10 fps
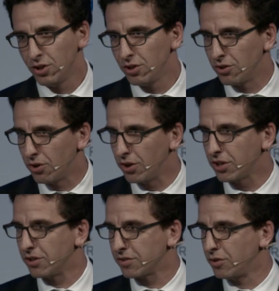nor
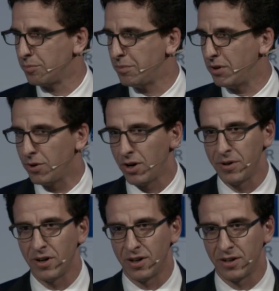oikos could be where
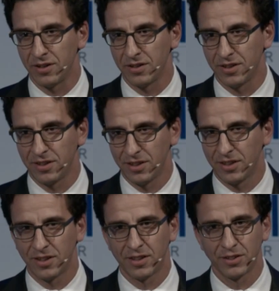we are
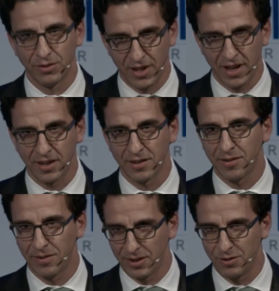today.
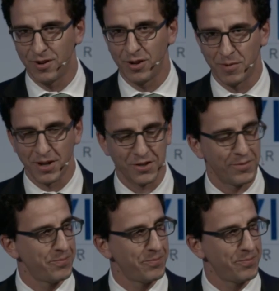Thank you very much.